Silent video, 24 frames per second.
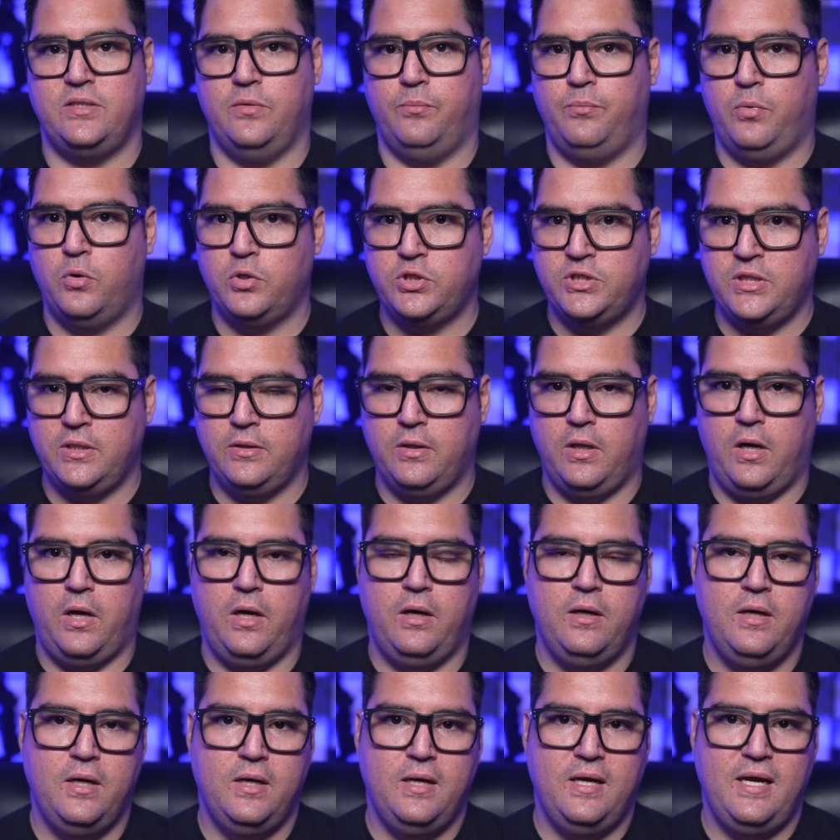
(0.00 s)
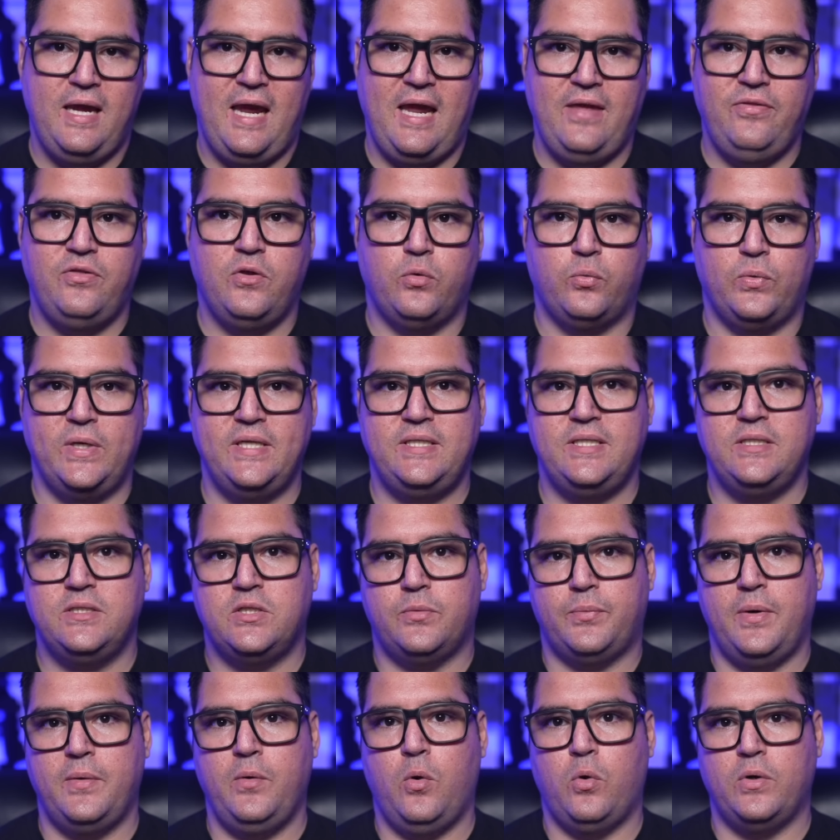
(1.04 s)
abortion law and the recent
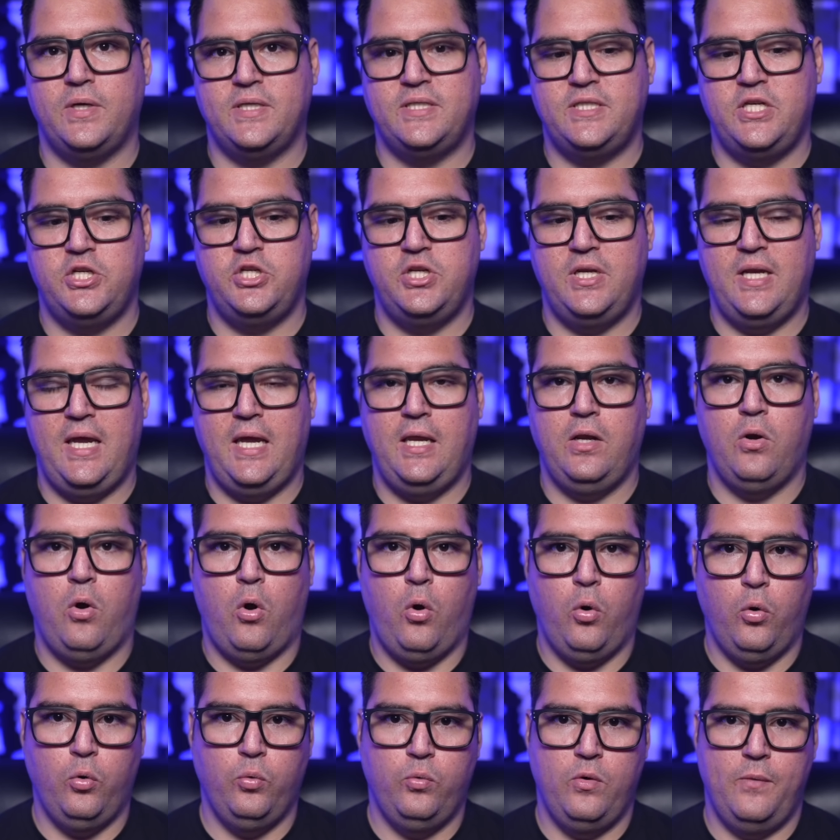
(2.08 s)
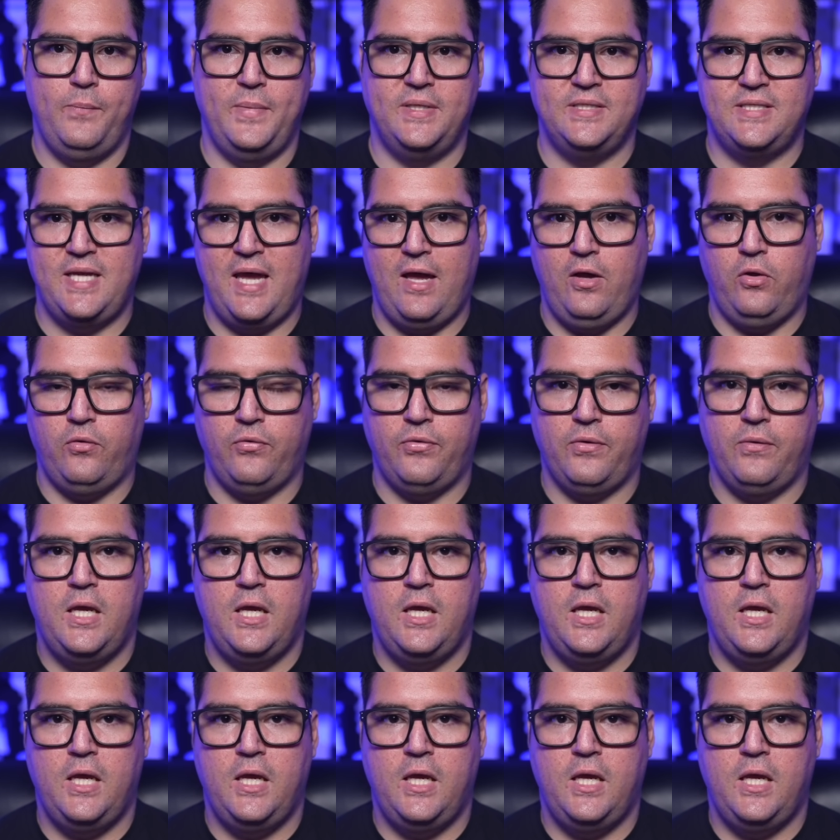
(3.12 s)
Supreme Court decision in Whole Woman's Health.